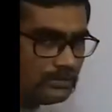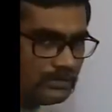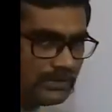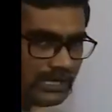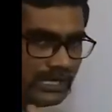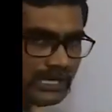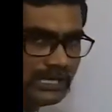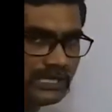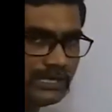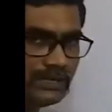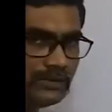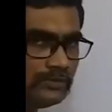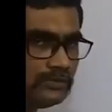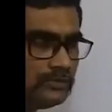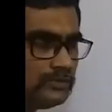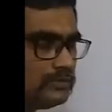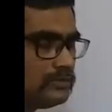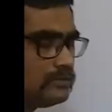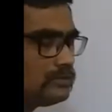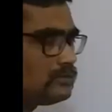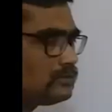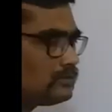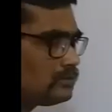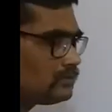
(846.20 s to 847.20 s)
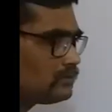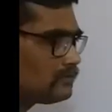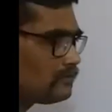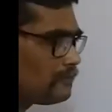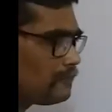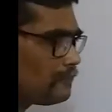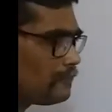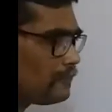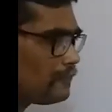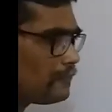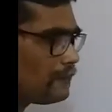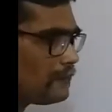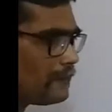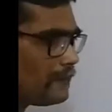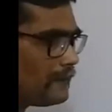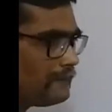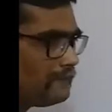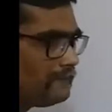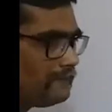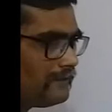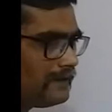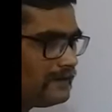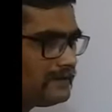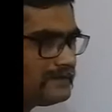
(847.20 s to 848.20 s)
am telling you. I
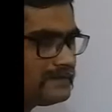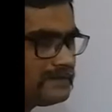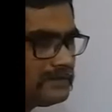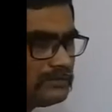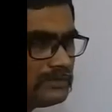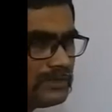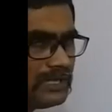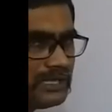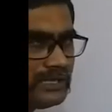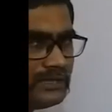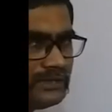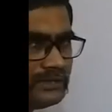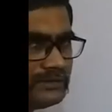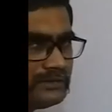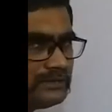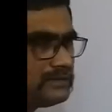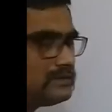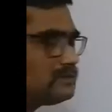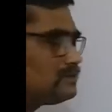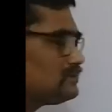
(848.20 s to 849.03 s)
find something